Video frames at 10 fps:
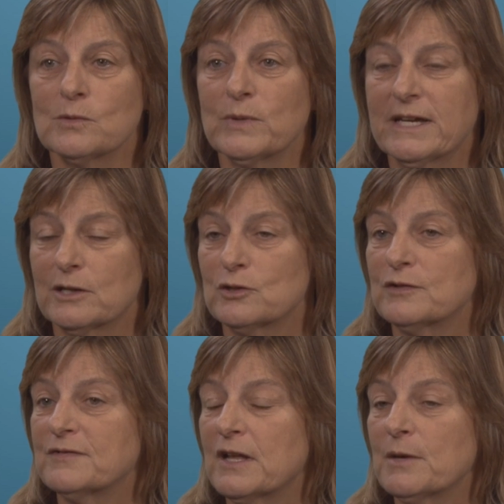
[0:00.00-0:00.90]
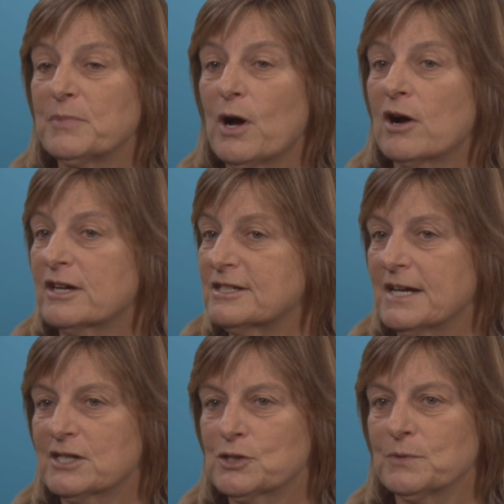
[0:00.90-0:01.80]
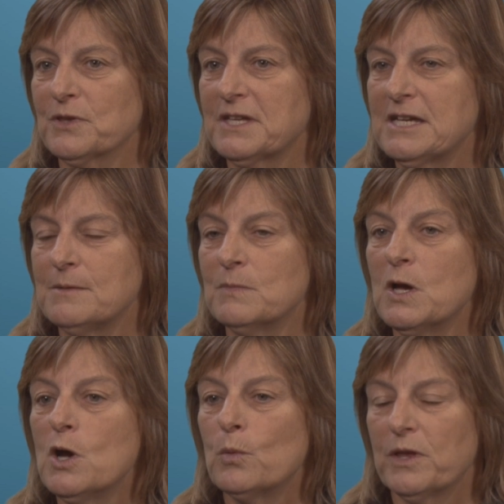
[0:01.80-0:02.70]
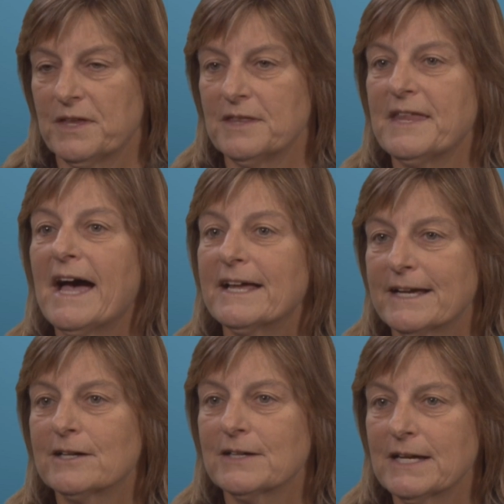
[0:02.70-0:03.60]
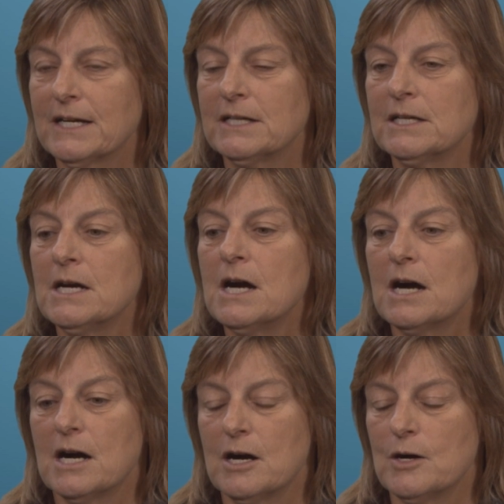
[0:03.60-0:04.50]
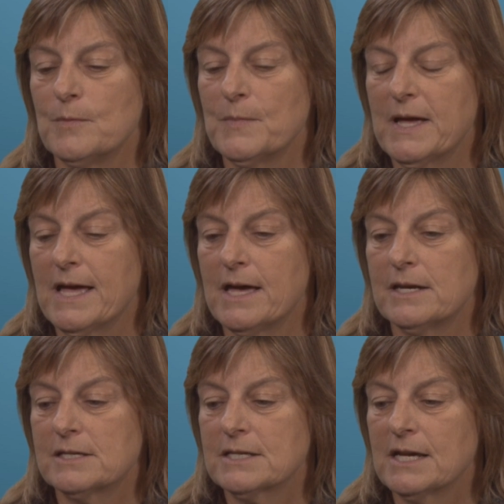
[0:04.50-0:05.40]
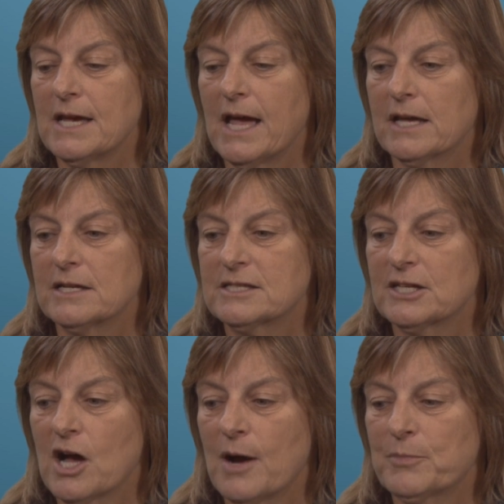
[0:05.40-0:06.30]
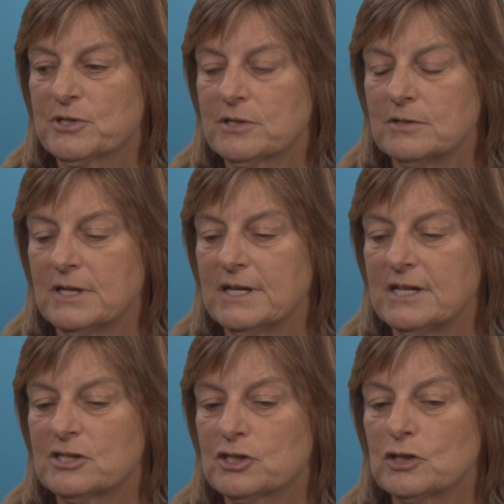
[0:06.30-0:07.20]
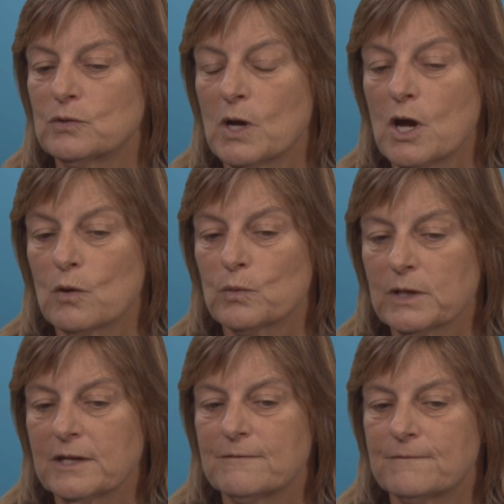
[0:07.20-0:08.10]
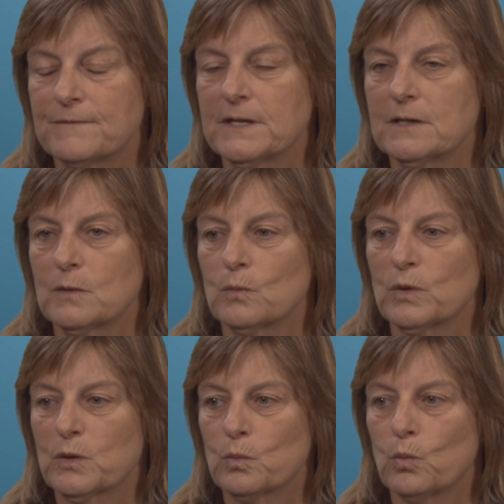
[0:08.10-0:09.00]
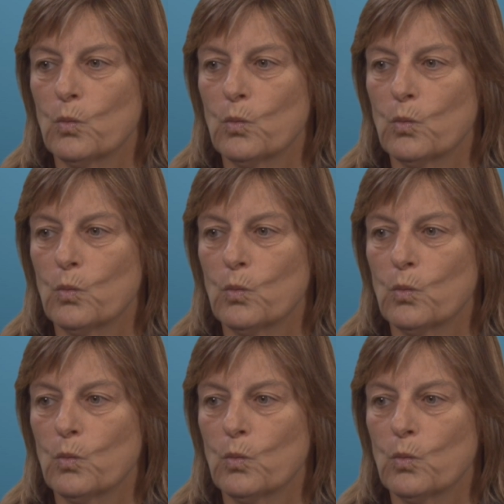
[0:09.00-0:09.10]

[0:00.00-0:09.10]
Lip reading: We can develop an architectural theme within that area, and it's an opportunity to really fit with